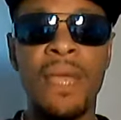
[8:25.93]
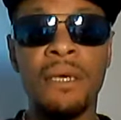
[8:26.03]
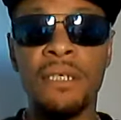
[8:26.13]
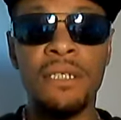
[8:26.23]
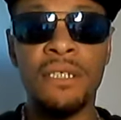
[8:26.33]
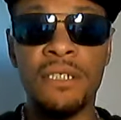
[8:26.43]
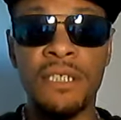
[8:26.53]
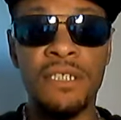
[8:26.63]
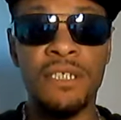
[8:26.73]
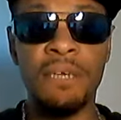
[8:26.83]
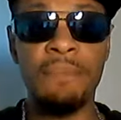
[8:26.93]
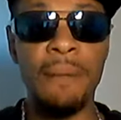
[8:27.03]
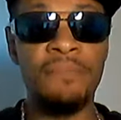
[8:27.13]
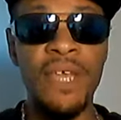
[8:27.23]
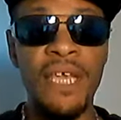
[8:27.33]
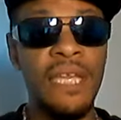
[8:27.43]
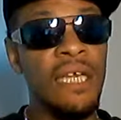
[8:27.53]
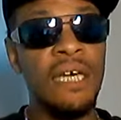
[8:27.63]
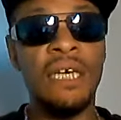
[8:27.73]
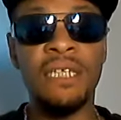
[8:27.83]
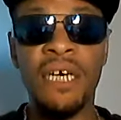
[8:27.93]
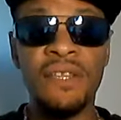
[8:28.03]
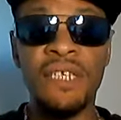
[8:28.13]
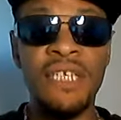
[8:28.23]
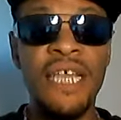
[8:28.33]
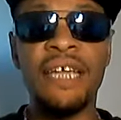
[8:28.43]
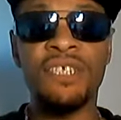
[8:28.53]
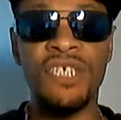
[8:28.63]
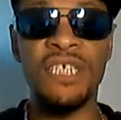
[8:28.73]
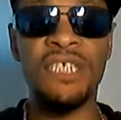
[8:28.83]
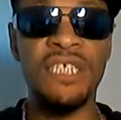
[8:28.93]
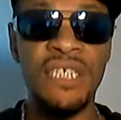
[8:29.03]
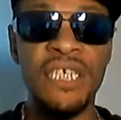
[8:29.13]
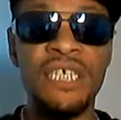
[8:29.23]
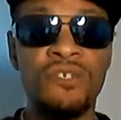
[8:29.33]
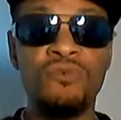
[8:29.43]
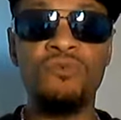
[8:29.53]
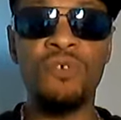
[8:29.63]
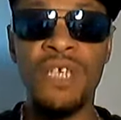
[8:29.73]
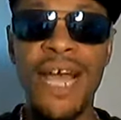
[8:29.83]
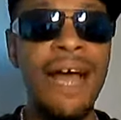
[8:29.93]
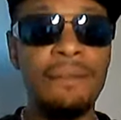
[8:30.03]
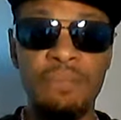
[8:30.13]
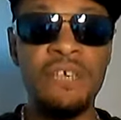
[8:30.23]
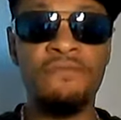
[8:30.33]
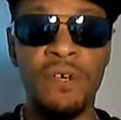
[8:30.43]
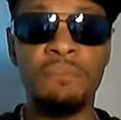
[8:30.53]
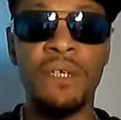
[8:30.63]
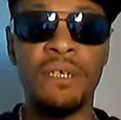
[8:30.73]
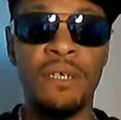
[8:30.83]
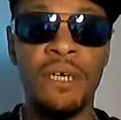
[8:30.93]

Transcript: And that's just something I'm thinking. Now, other than that, judges need to not be from,